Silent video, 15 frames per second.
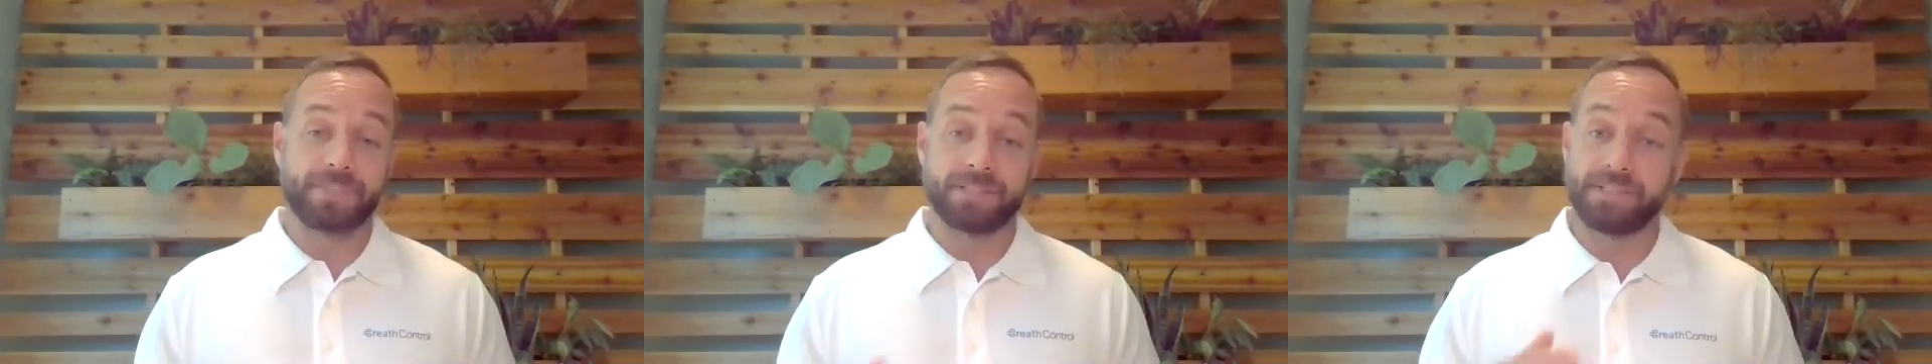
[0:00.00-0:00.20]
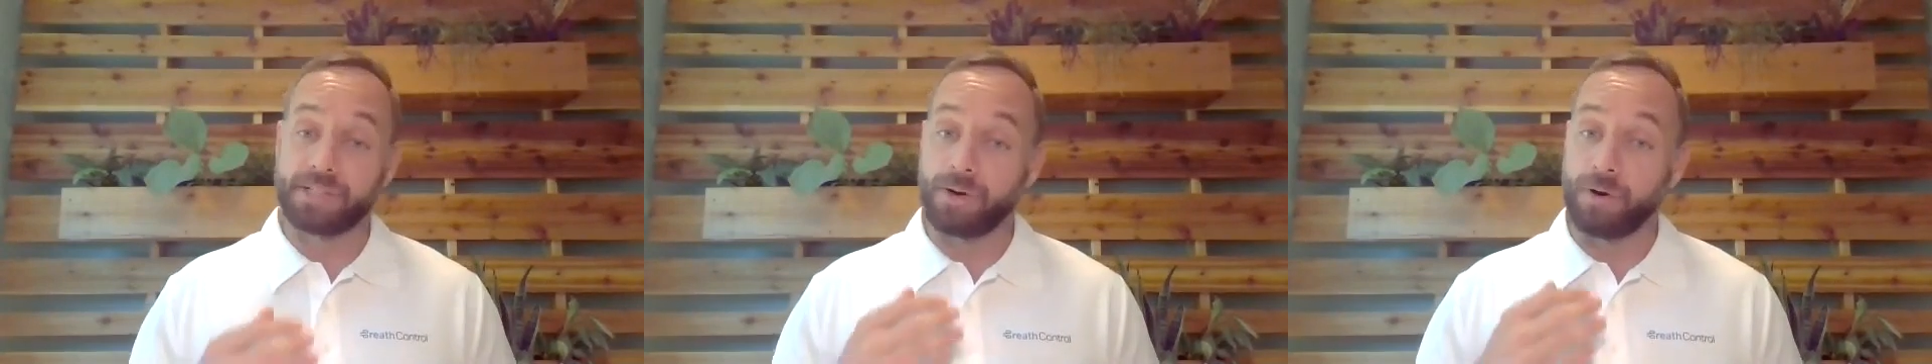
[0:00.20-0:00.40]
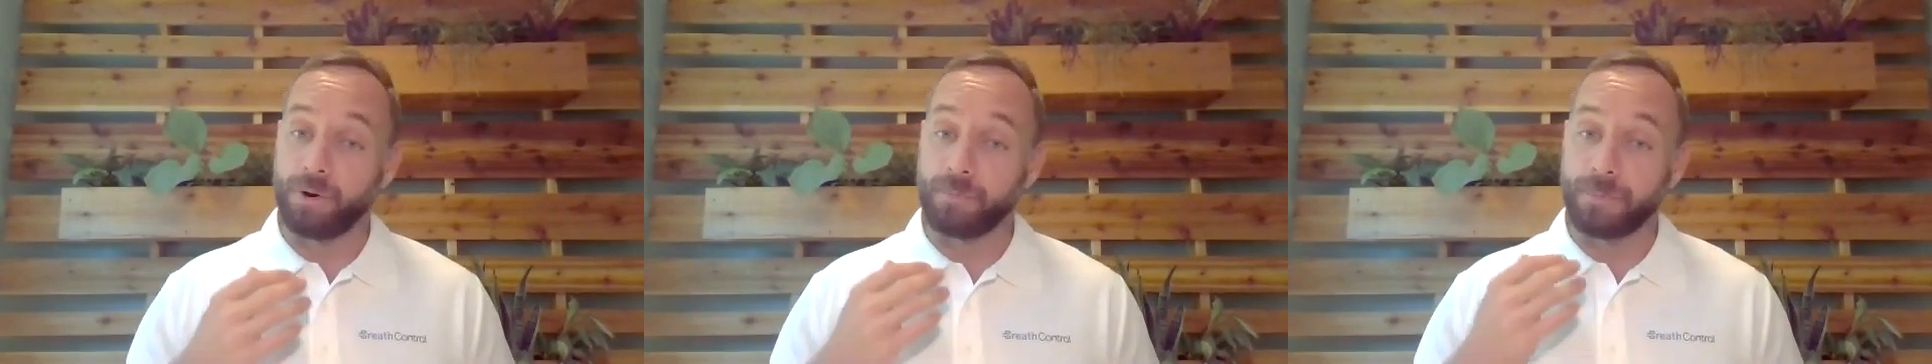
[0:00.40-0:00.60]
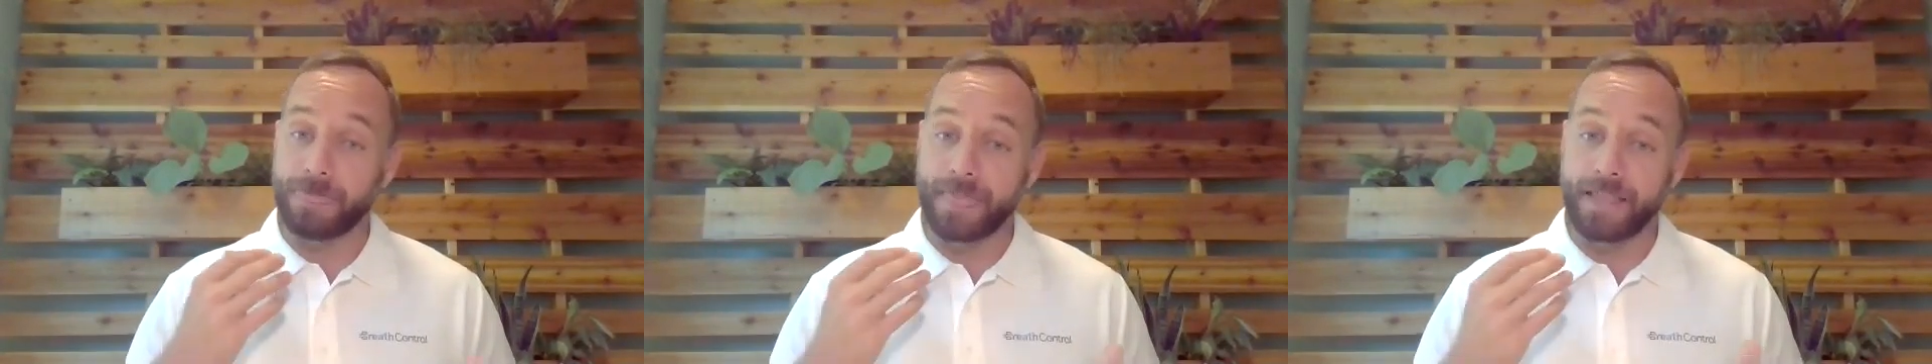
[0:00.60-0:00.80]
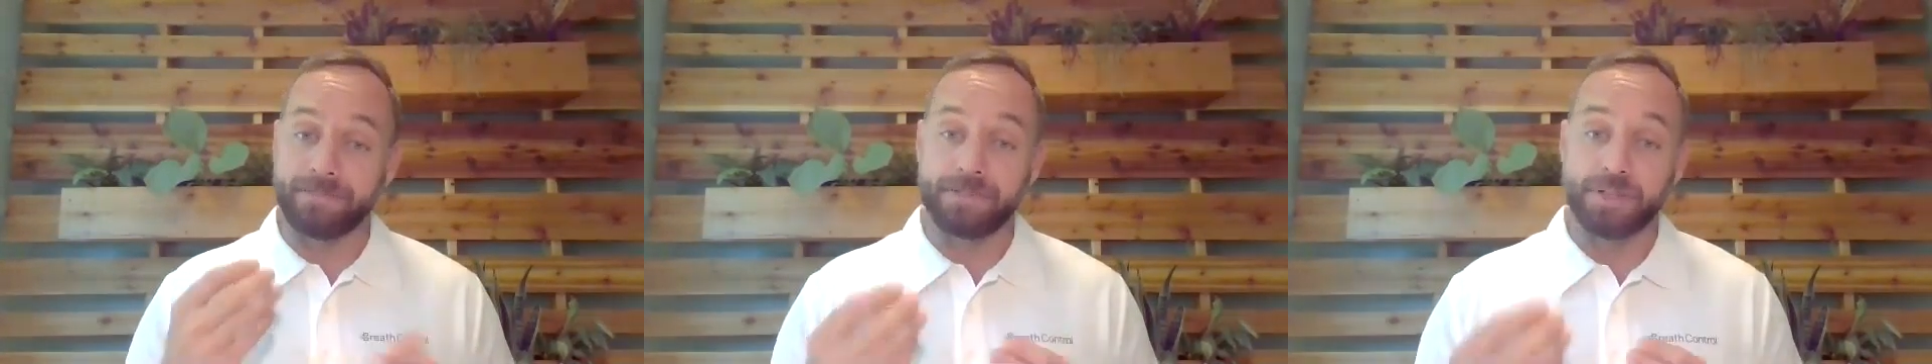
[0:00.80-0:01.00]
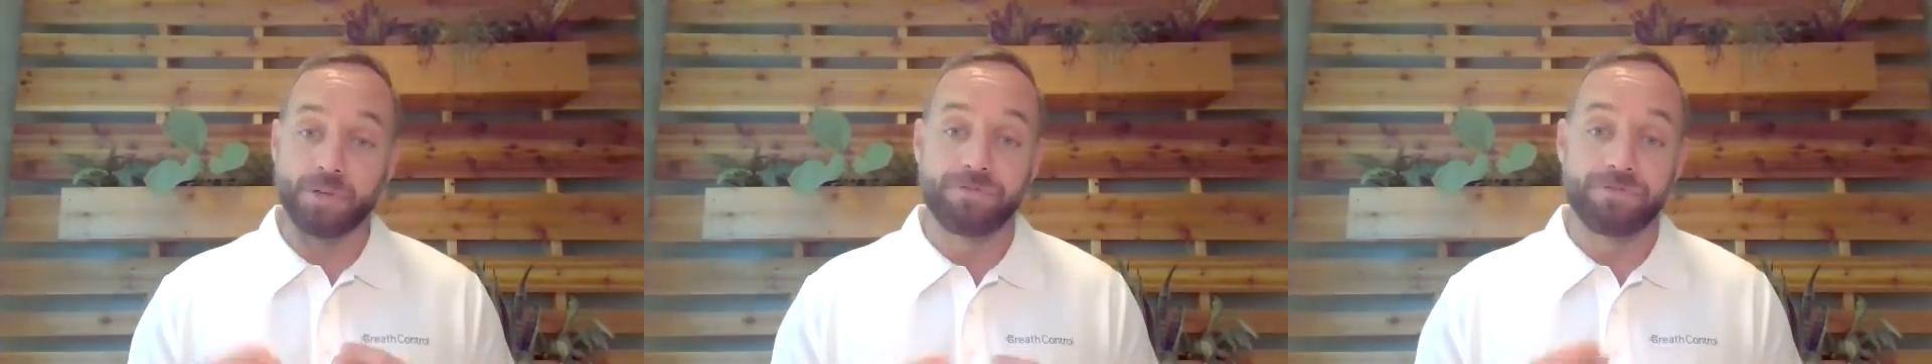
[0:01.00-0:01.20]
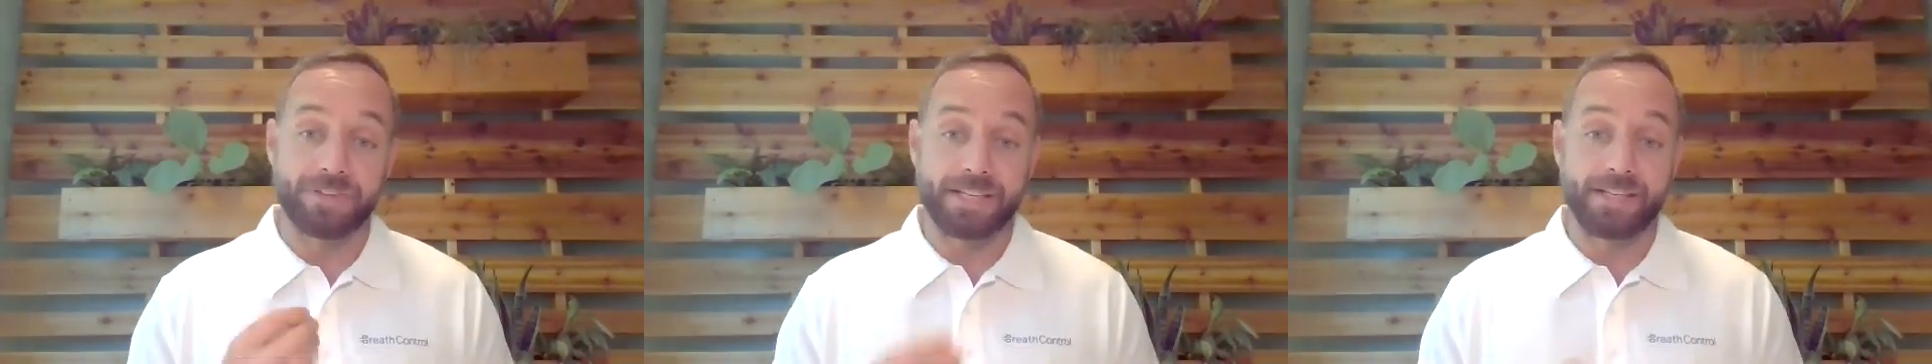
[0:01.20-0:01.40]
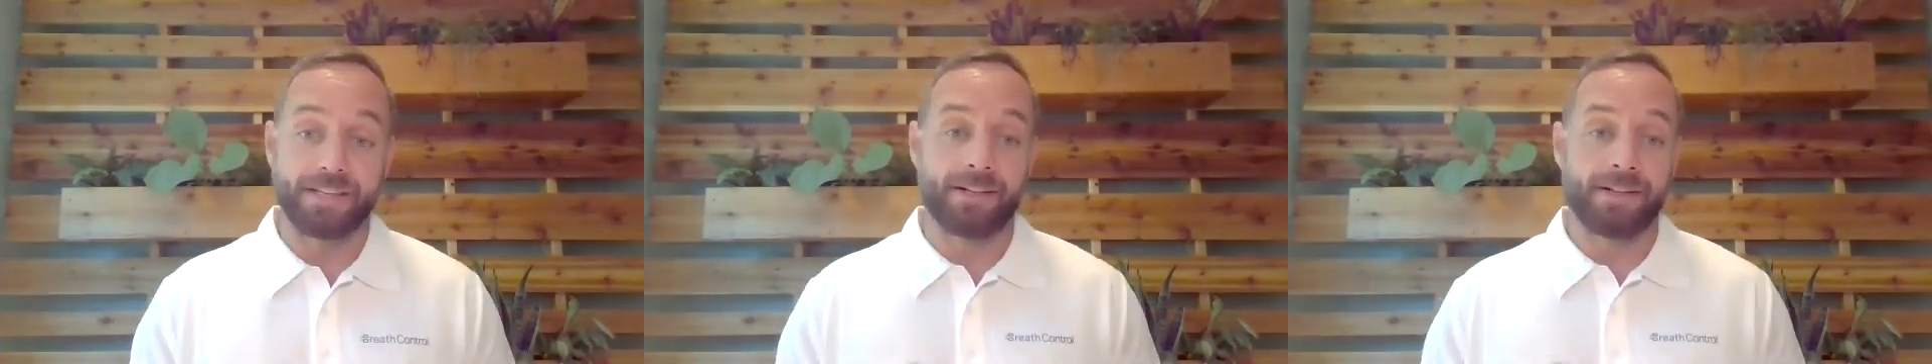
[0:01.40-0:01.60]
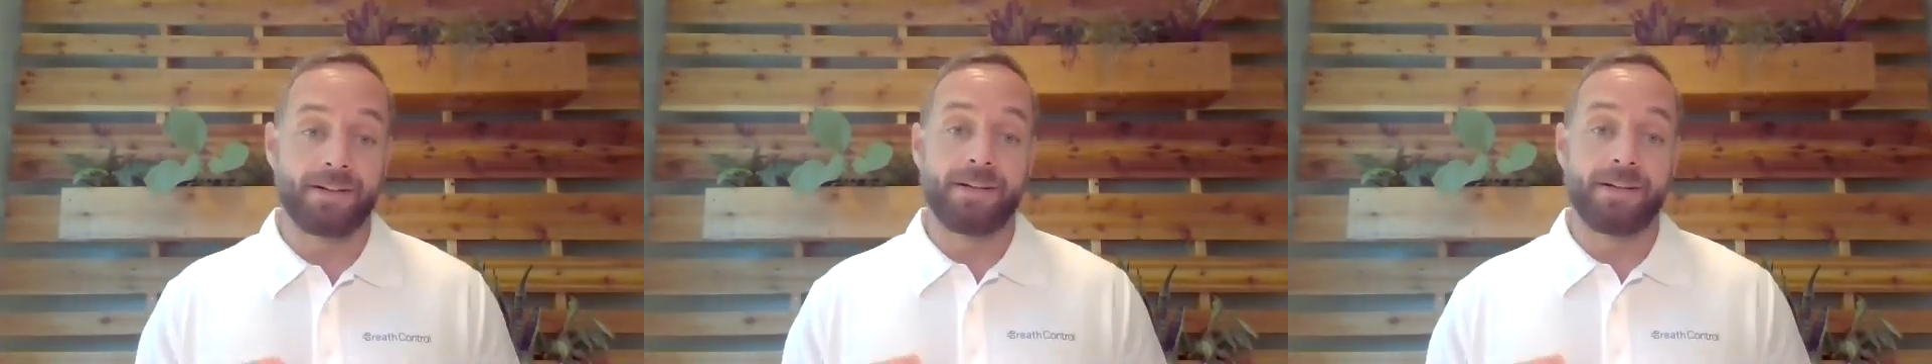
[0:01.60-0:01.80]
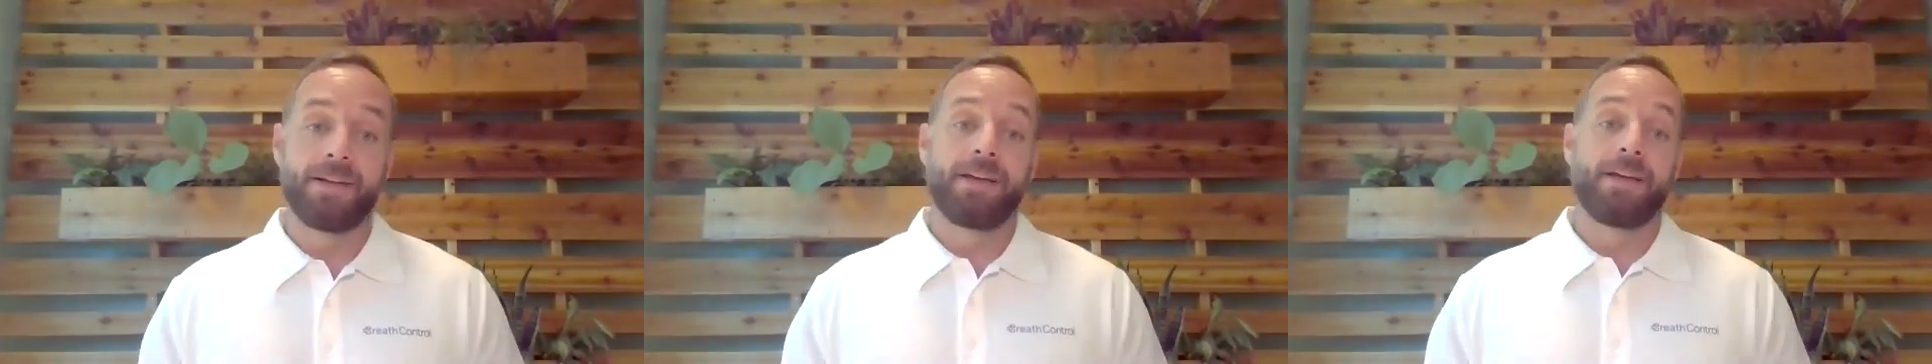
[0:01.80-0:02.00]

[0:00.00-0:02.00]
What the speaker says: So if you feel